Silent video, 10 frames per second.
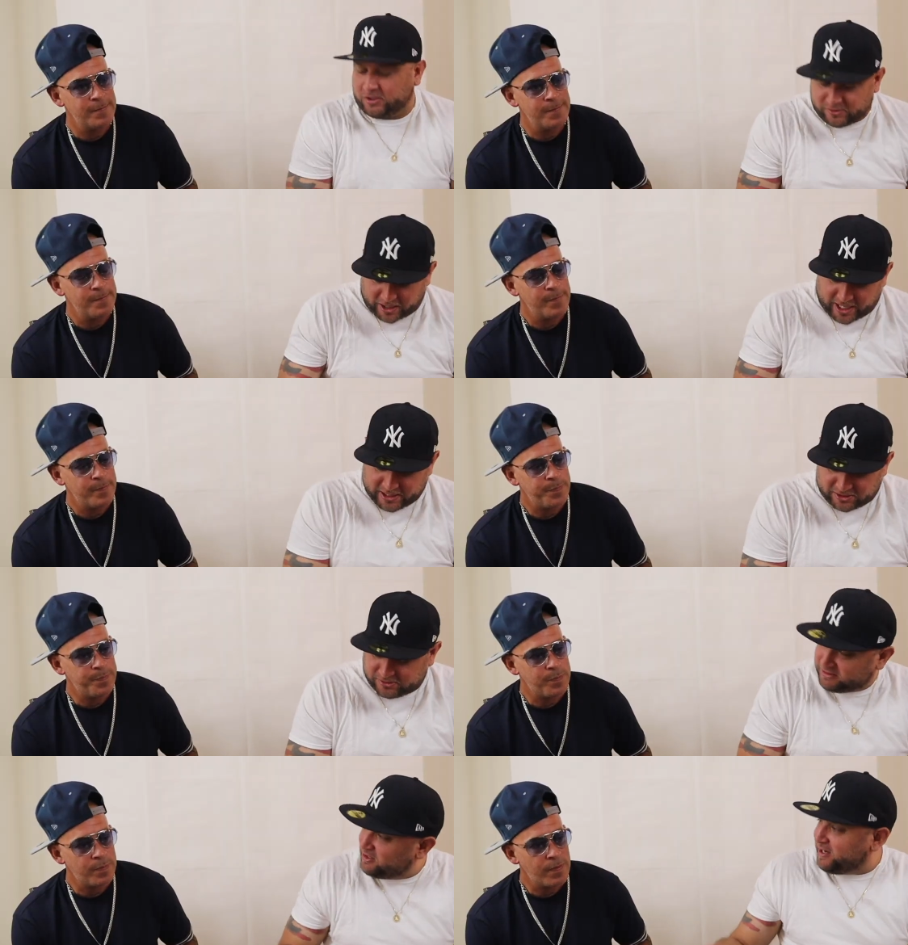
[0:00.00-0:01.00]
Speaker 1: So all right,
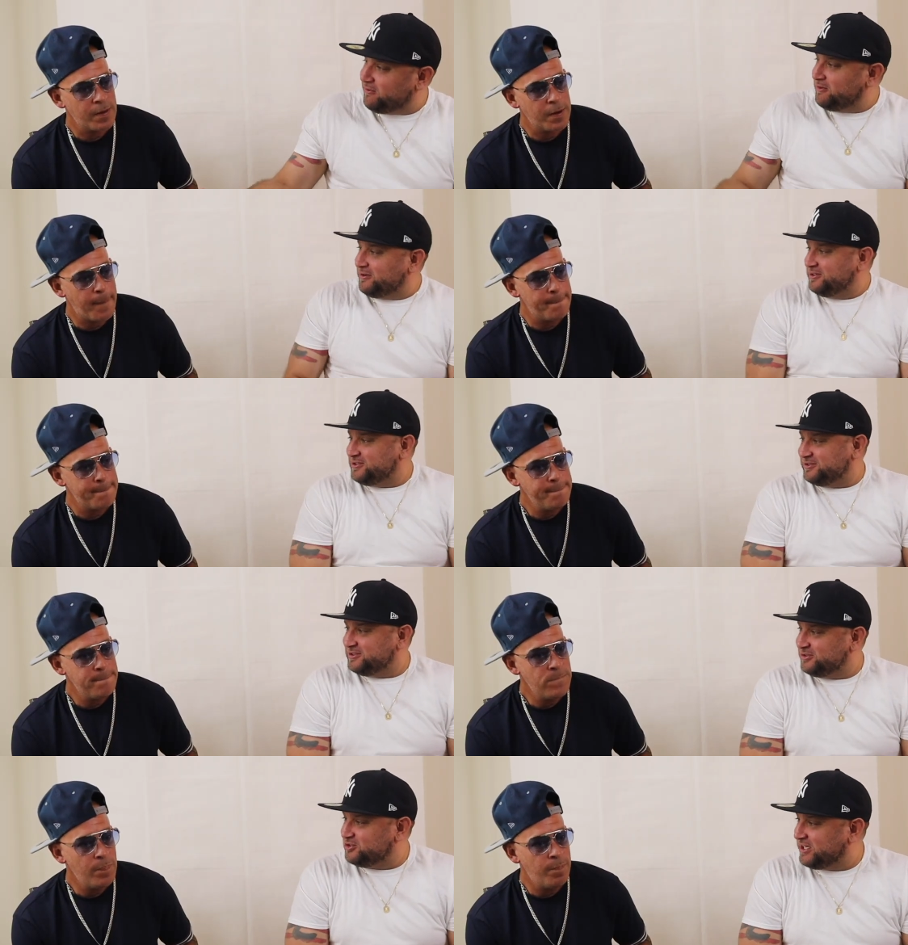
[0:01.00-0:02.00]
so yeah, we're
Speaker 2: going.
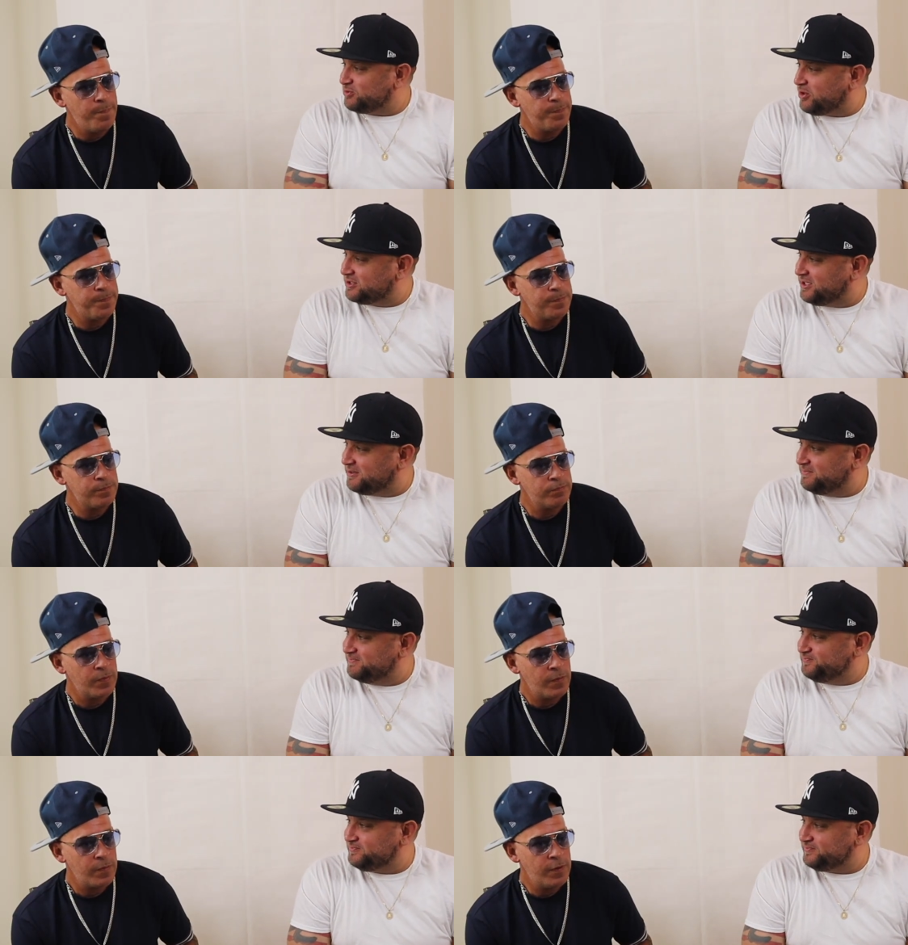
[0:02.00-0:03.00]
So so Treach walked
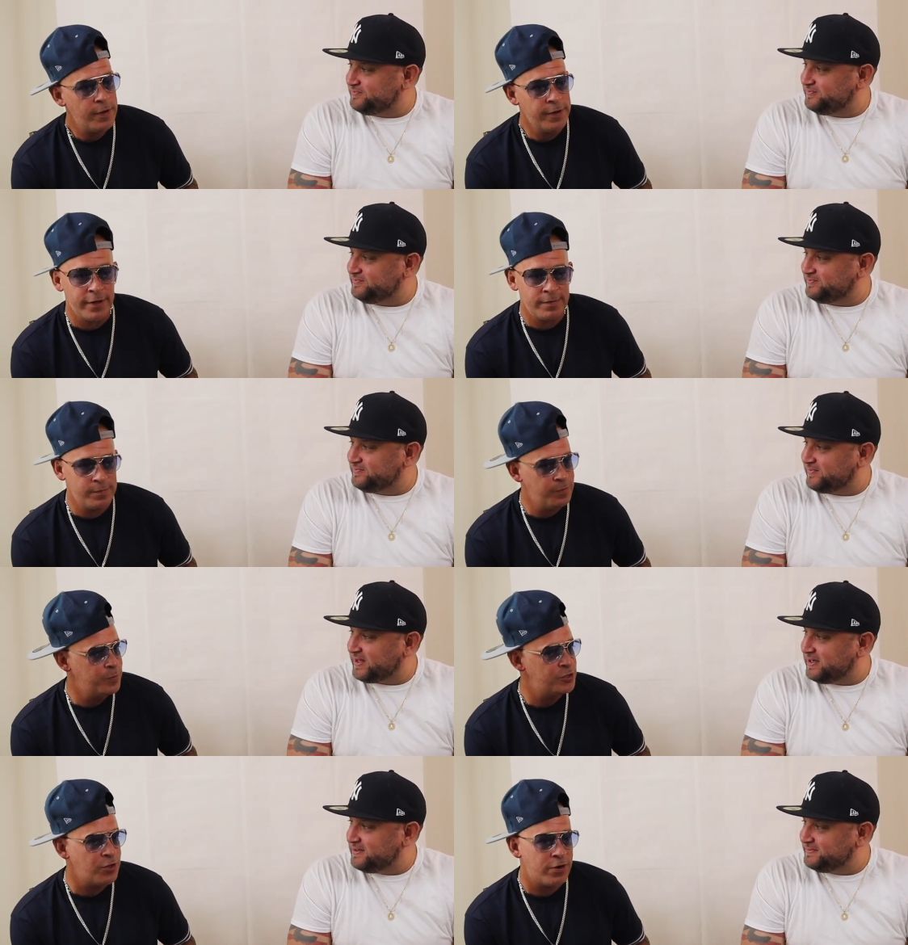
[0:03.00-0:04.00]
up, and
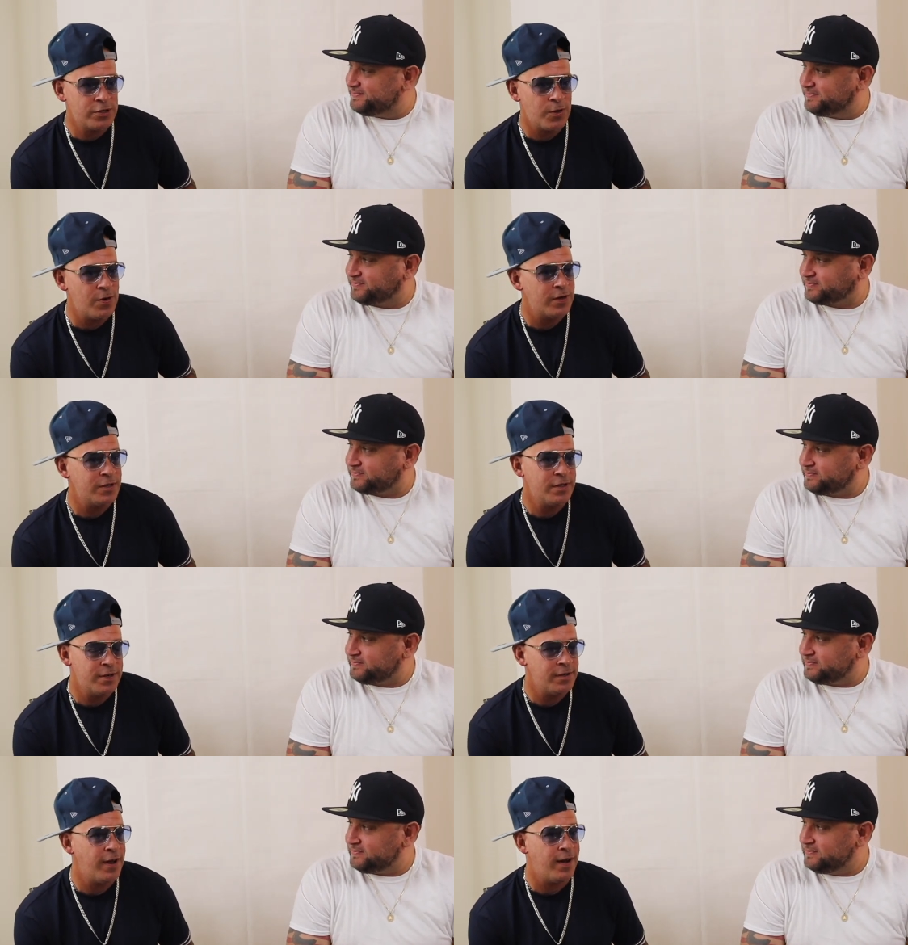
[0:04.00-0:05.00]
then we started talking.
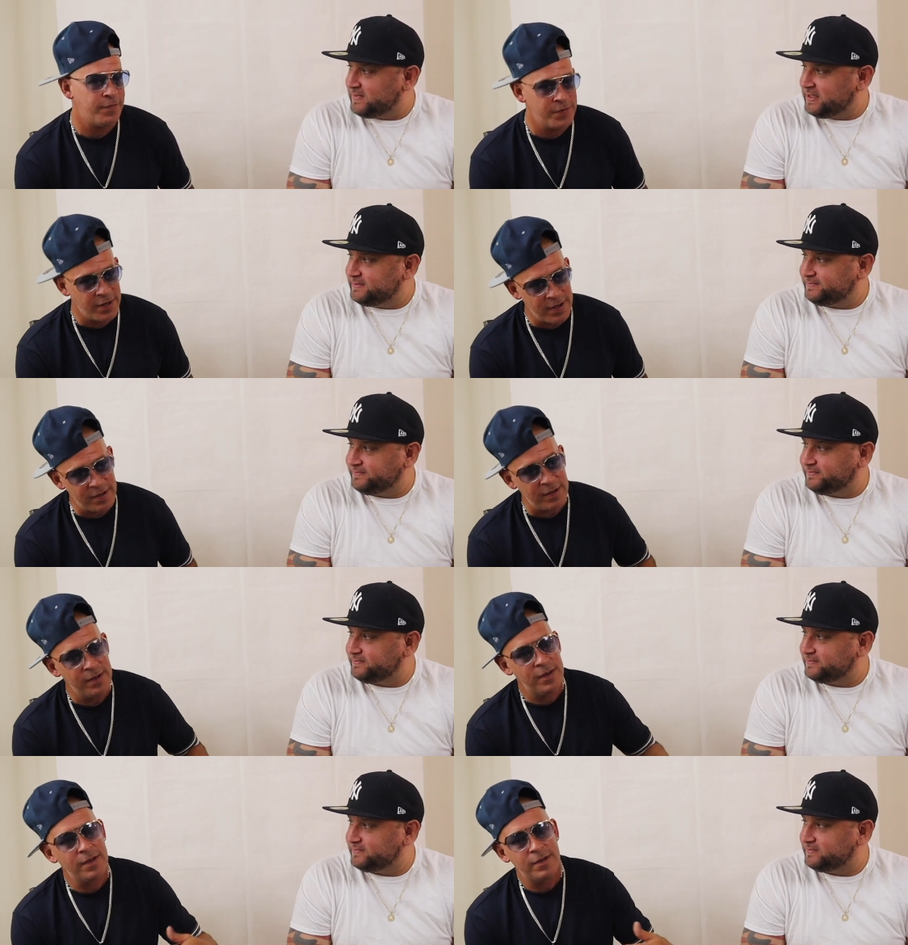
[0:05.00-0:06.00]
Then after that,
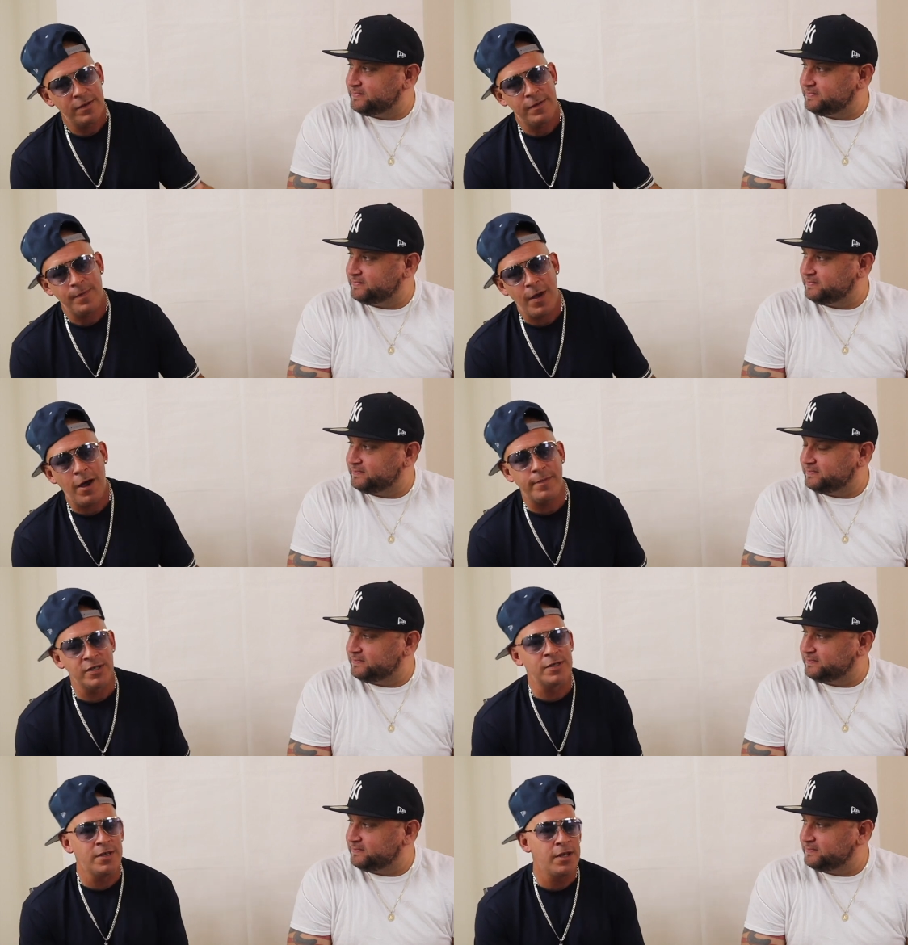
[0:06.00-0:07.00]

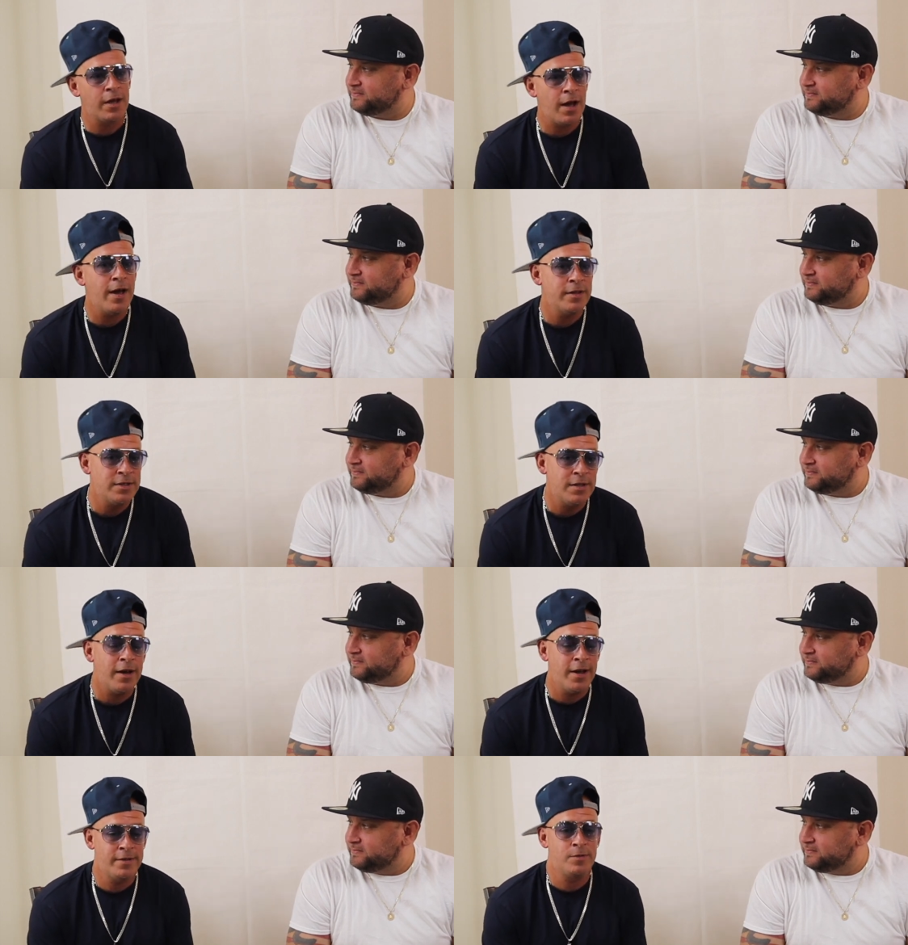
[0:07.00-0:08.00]
obviously, like I had to,
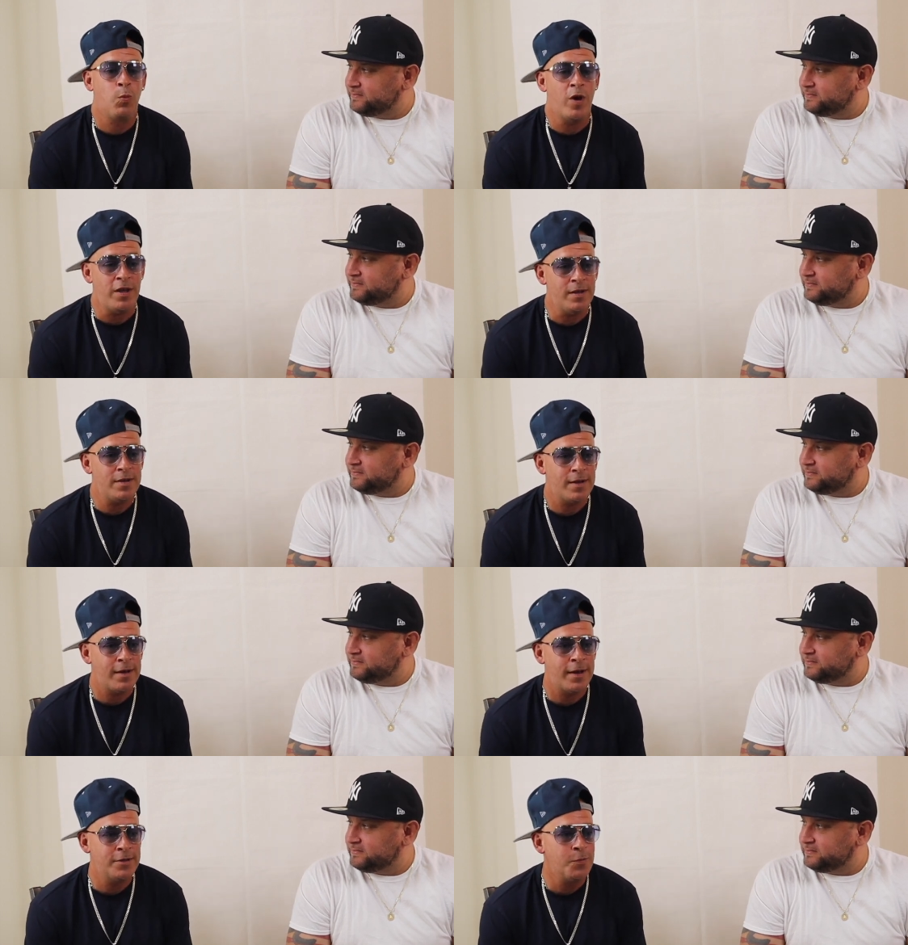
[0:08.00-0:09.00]
I had to wait.
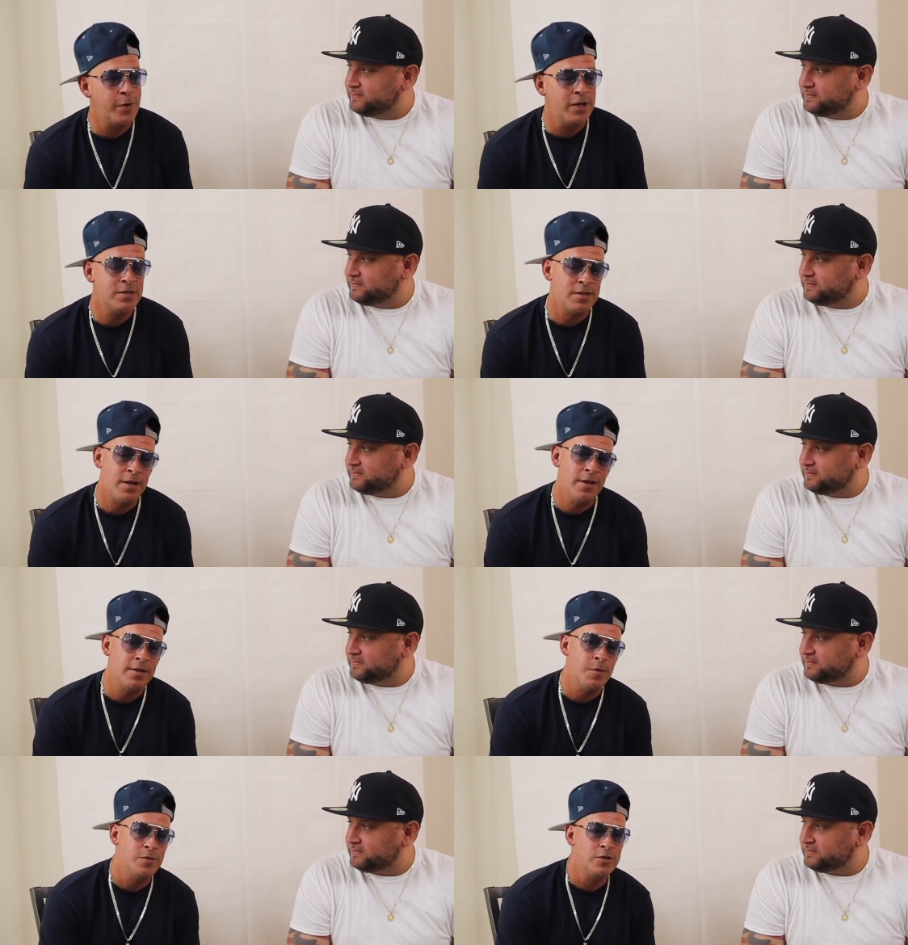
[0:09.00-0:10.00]
I had to wait. It's not
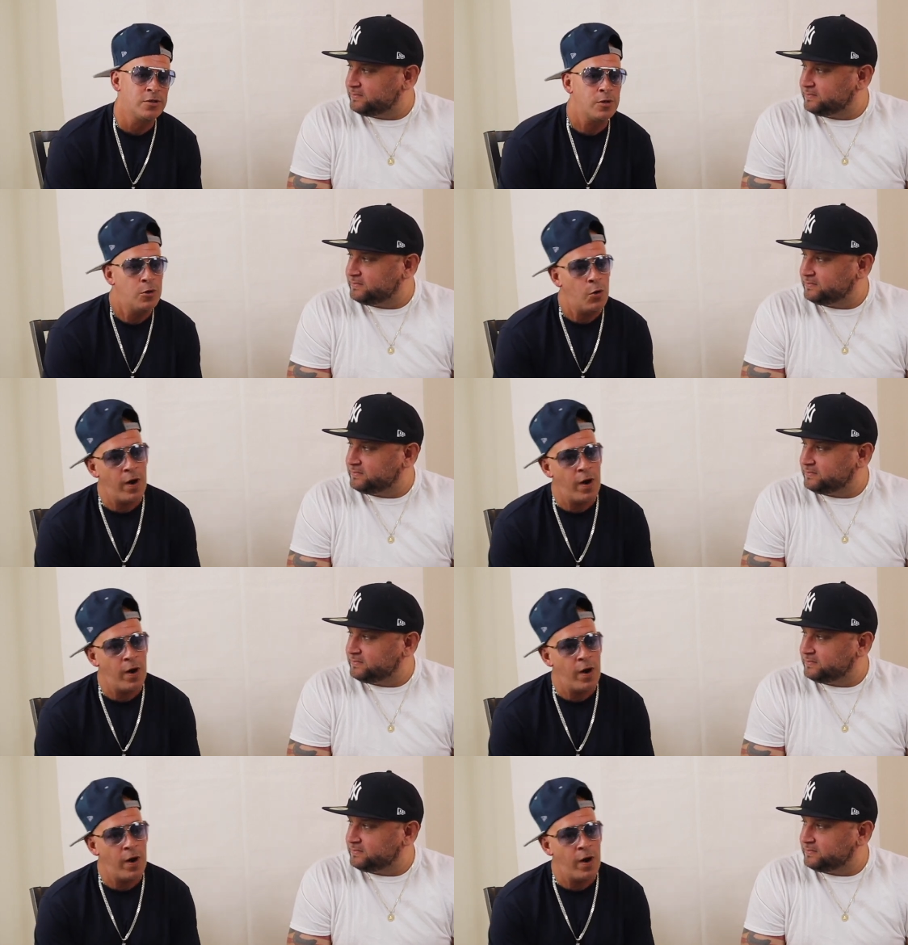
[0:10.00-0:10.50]
like they were just gonna